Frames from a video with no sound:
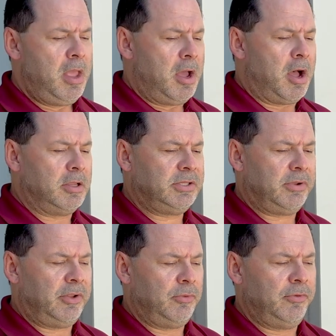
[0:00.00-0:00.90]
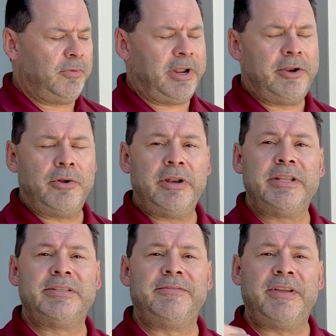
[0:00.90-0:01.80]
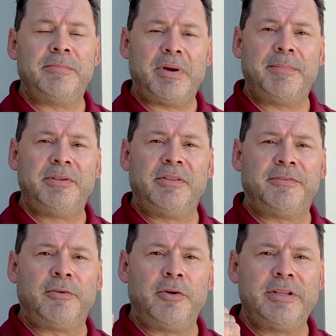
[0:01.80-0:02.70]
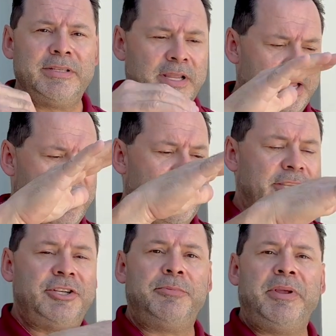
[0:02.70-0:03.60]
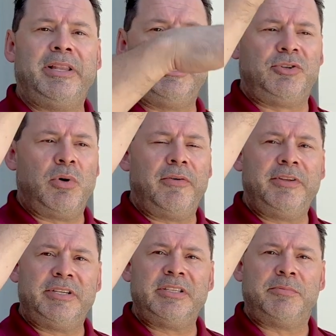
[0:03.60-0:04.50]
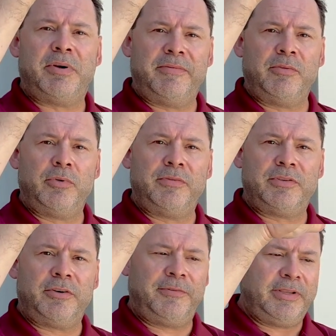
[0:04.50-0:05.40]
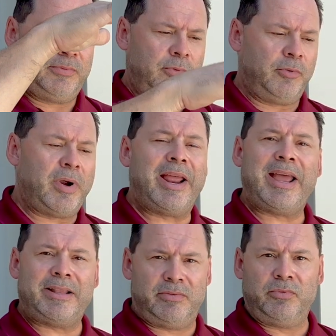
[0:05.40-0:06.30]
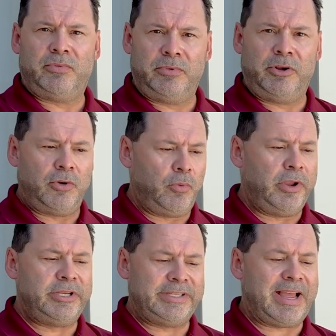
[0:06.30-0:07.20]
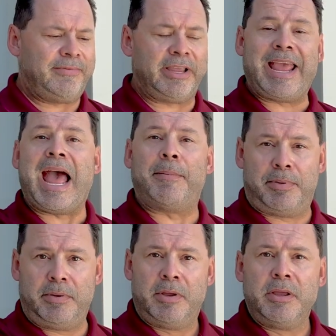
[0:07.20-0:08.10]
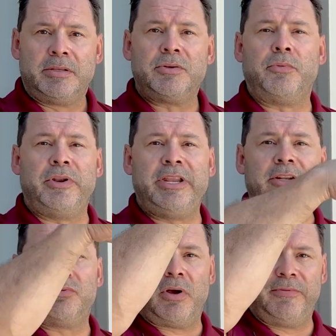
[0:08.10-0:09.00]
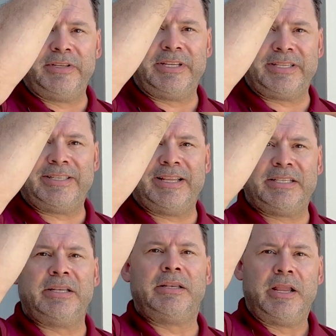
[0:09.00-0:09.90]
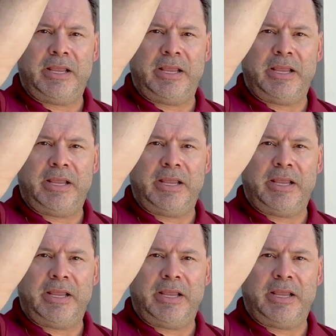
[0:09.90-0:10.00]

Also on the roof, what I noted is the vent pipe to the furnace. It should be at least 12 inches above the roof surface. We're right at, we just have the cap. So we need a 12-inch extension